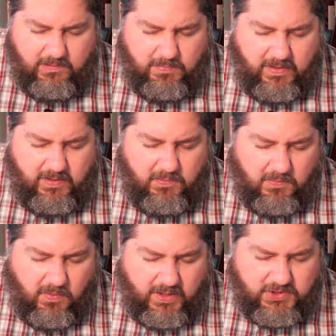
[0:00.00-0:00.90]
Pray that you would
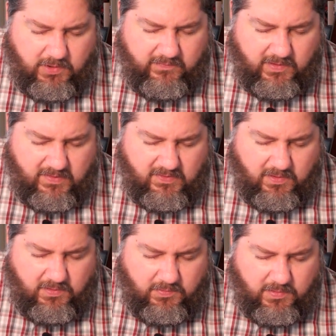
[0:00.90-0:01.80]
watch over us
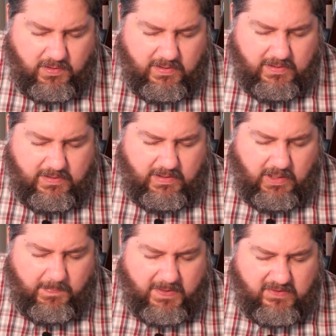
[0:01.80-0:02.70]
all, Lord, and
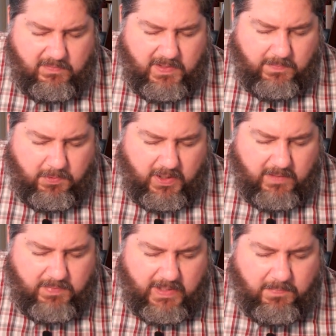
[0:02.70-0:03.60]
help us to be a
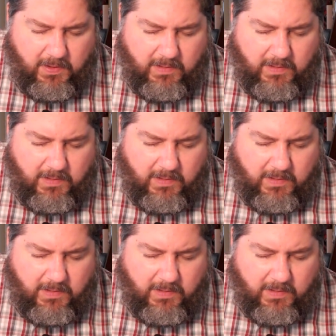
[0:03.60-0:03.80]
praying people.